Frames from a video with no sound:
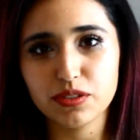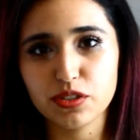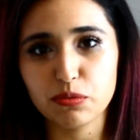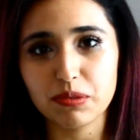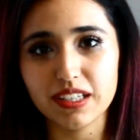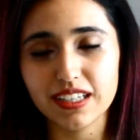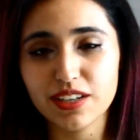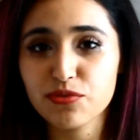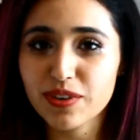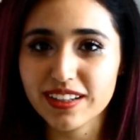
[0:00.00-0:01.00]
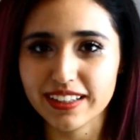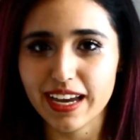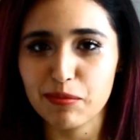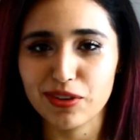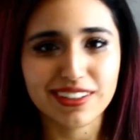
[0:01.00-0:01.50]
to be in front of the
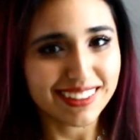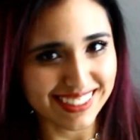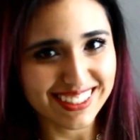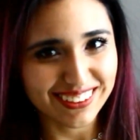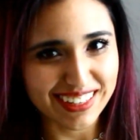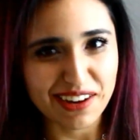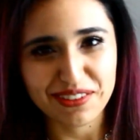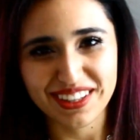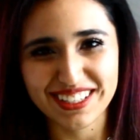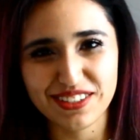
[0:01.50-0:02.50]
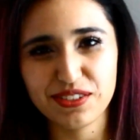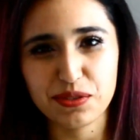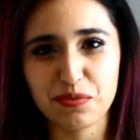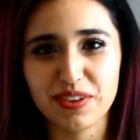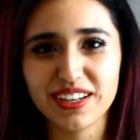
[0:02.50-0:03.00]
camera until now with these
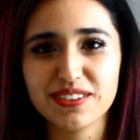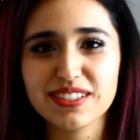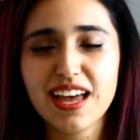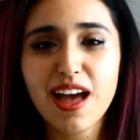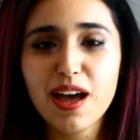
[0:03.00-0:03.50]
YouTube videos.